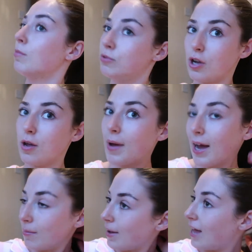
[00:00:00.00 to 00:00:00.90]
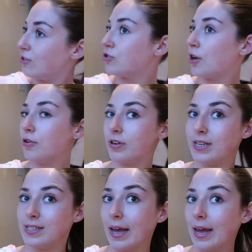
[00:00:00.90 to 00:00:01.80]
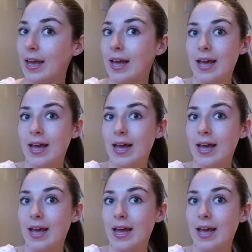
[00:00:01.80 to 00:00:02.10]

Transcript: I'm so pale, my hair's so greasy.